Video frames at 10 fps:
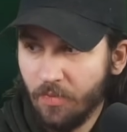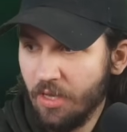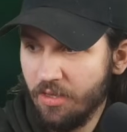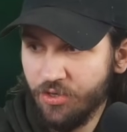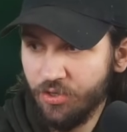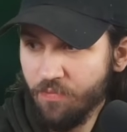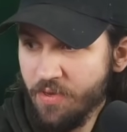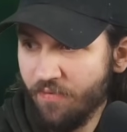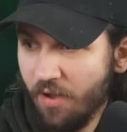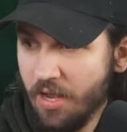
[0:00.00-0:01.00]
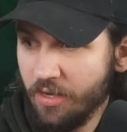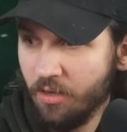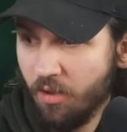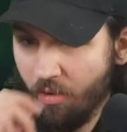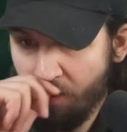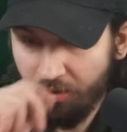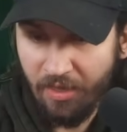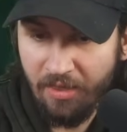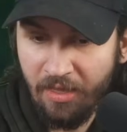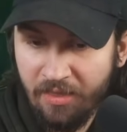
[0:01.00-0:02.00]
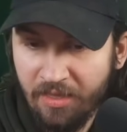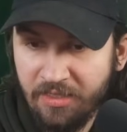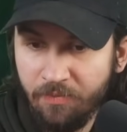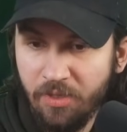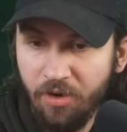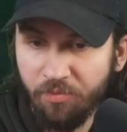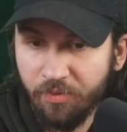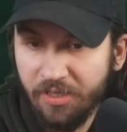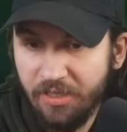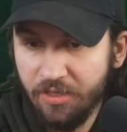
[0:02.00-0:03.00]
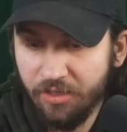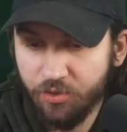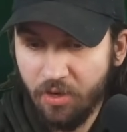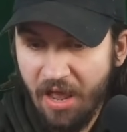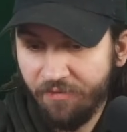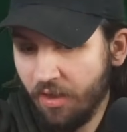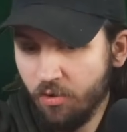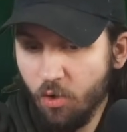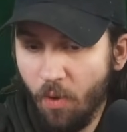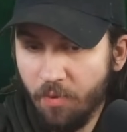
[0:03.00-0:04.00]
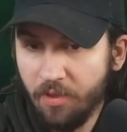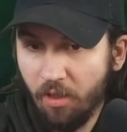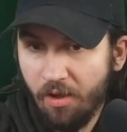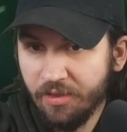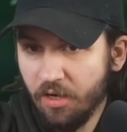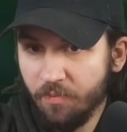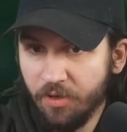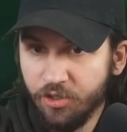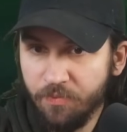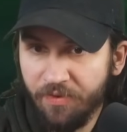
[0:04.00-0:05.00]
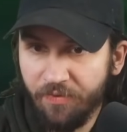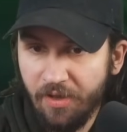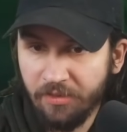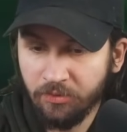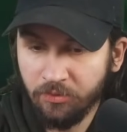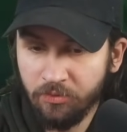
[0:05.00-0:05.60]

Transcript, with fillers: Okay, this should be fine. That, that, that seems like a really good draft. I don't know why we logged there, but it should be fine.